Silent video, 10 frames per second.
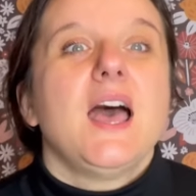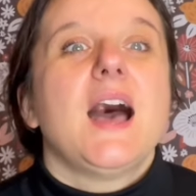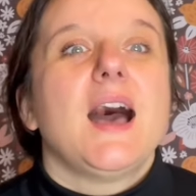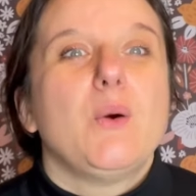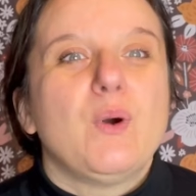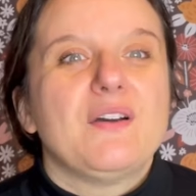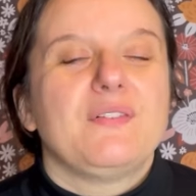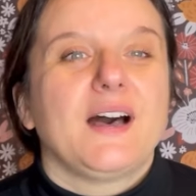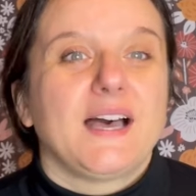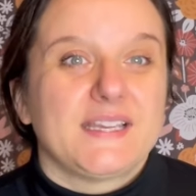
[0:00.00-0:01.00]

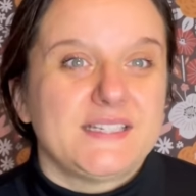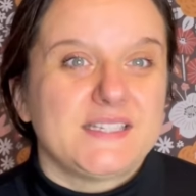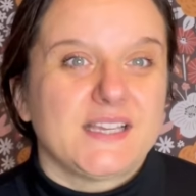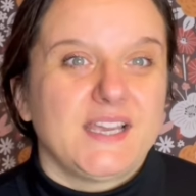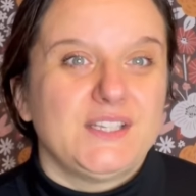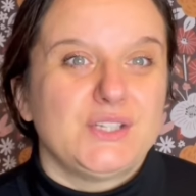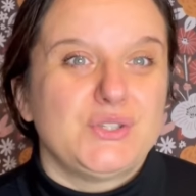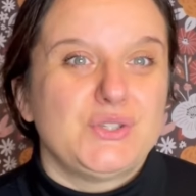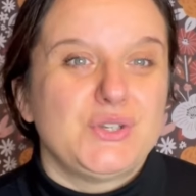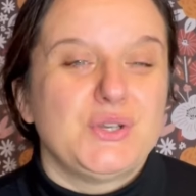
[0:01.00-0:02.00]
However, I decided
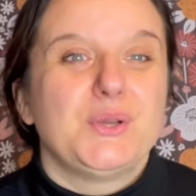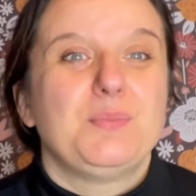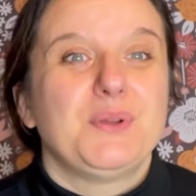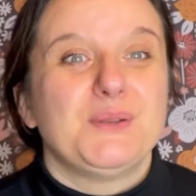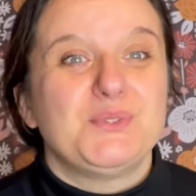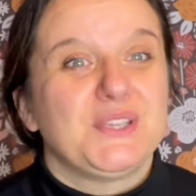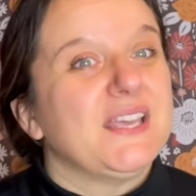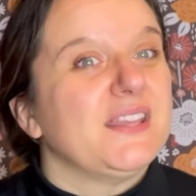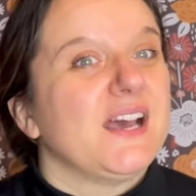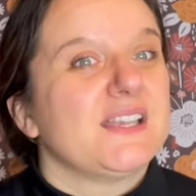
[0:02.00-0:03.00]
to put them
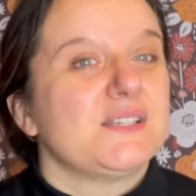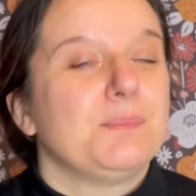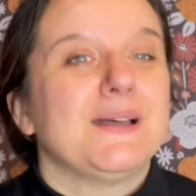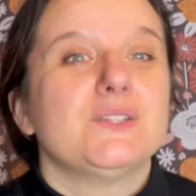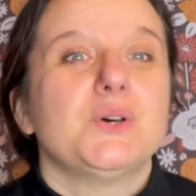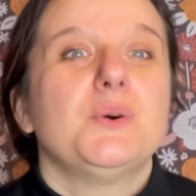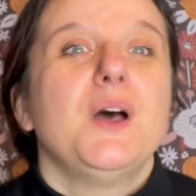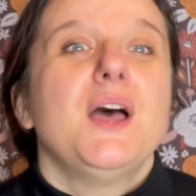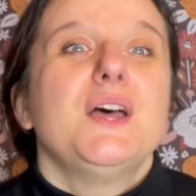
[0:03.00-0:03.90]
together as a bundle,